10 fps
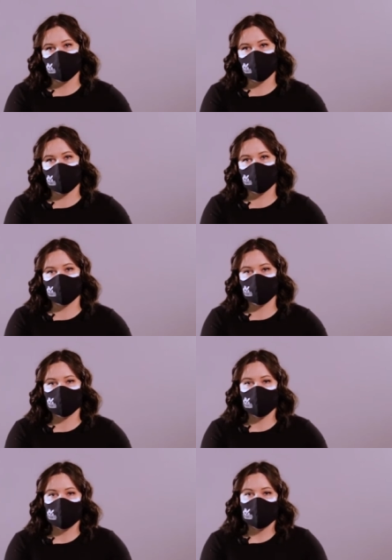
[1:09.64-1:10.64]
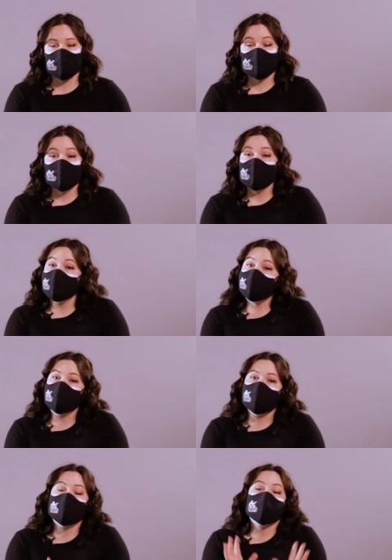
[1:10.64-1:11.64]
Sad.
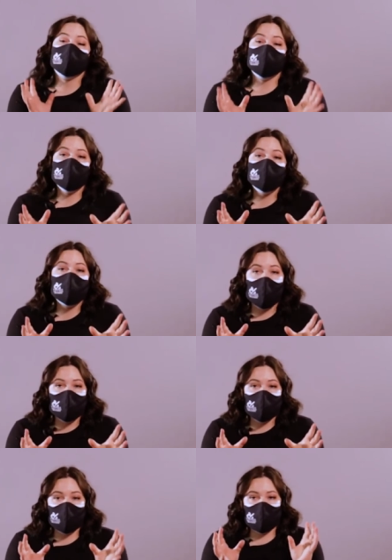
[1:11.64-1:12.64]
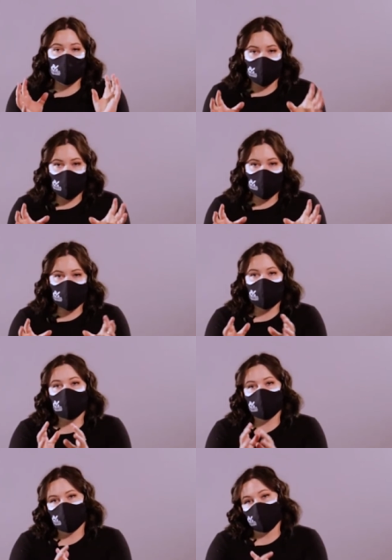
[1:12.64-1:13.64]
Anyway, it just so happens that March
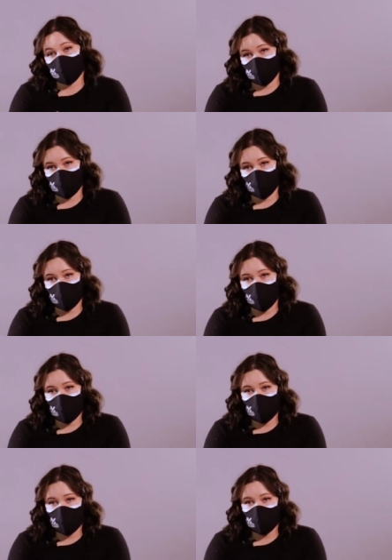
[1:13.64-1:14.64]
is Women's History Month.